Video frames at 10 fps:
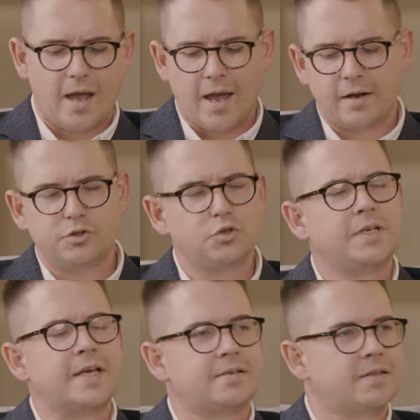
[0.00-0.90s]
How did you
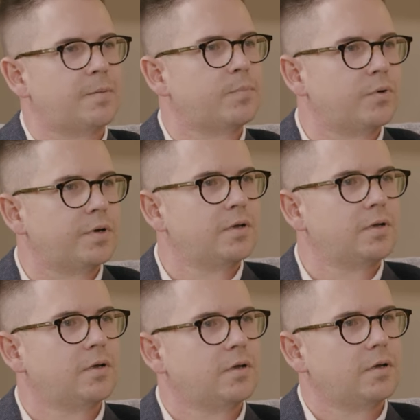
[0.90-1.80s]
get to that point?
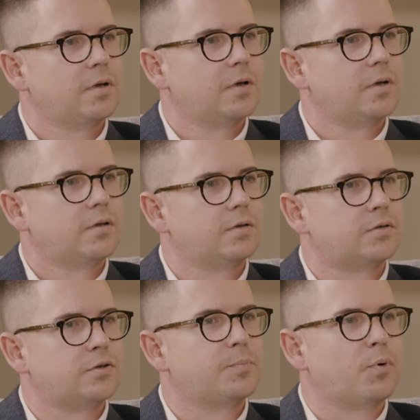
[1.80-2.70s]

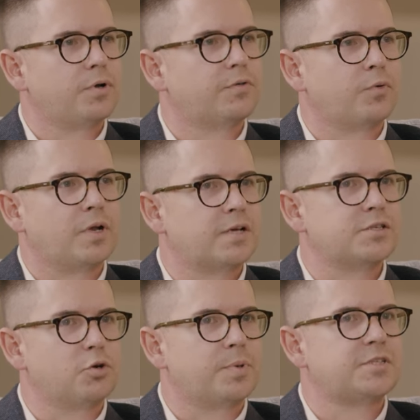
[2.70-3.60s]
To the point of
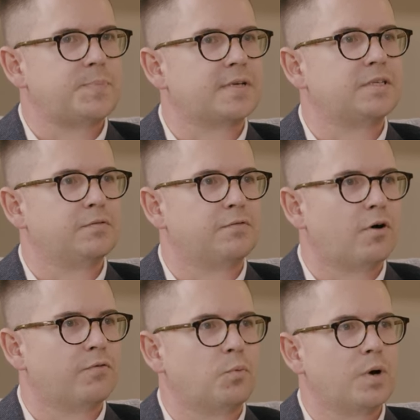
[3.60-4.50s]
realizing your perspective
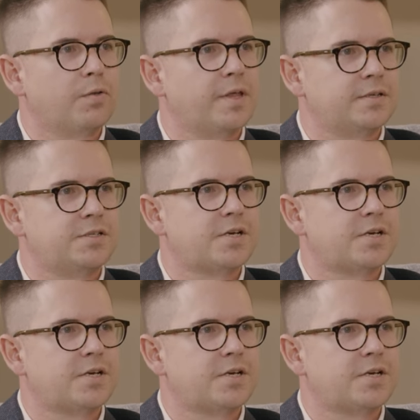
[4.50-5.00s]
of wealth had